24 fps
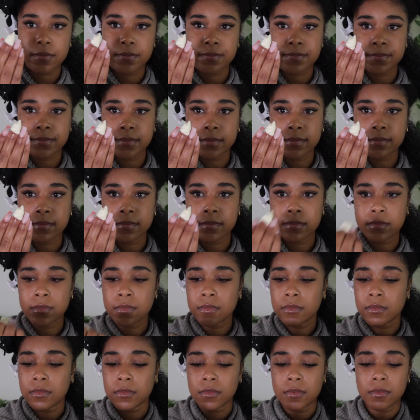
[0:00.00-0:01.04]

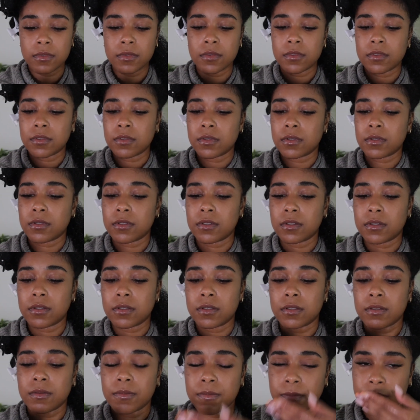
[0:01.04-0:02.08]

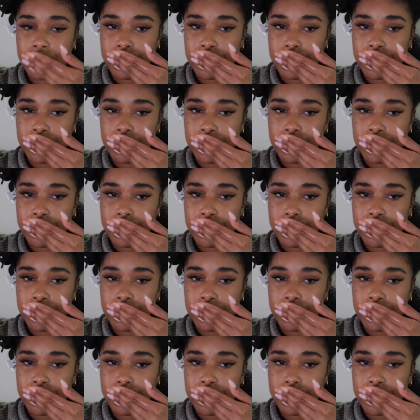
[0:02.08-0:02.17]
Nobody speaks.